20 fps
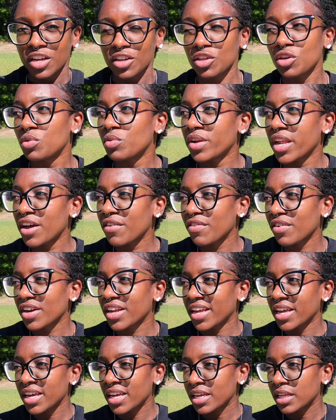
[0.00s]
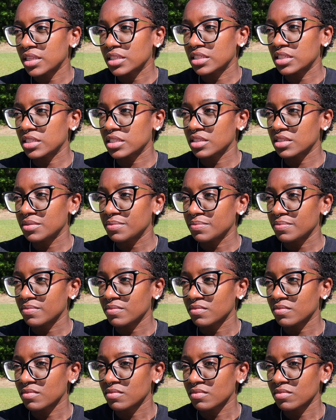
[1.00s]
You'll never get
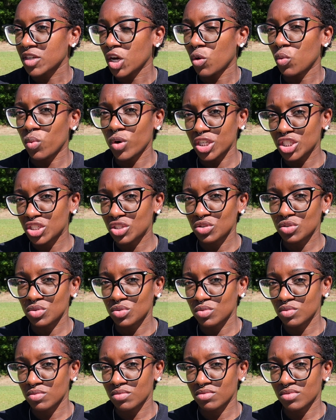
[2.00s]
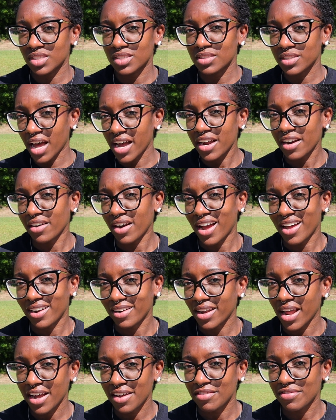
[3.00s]
what you desire out
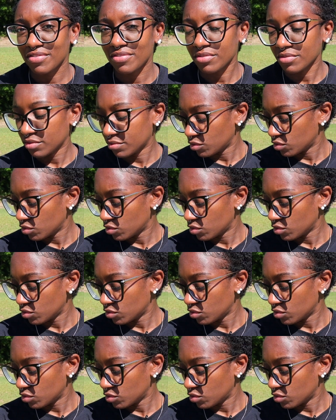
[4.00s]
of life,